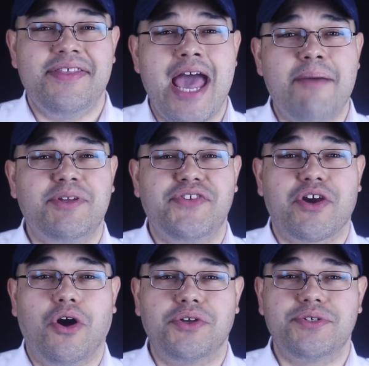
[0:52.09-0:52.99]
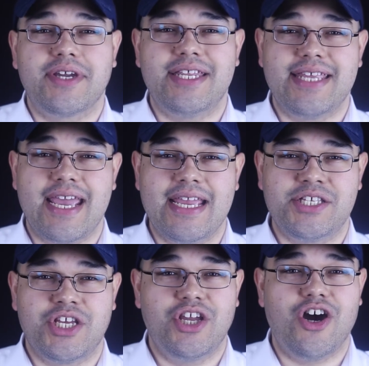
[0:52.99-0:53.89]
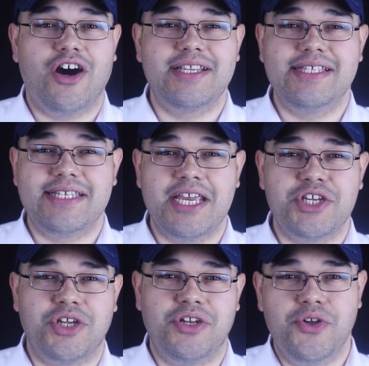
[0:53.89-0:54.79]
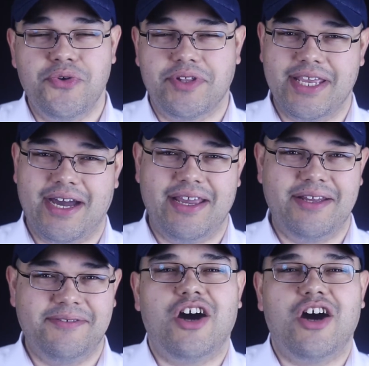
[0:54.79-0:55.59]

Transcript: the atmosphere also contains condensation nuclei.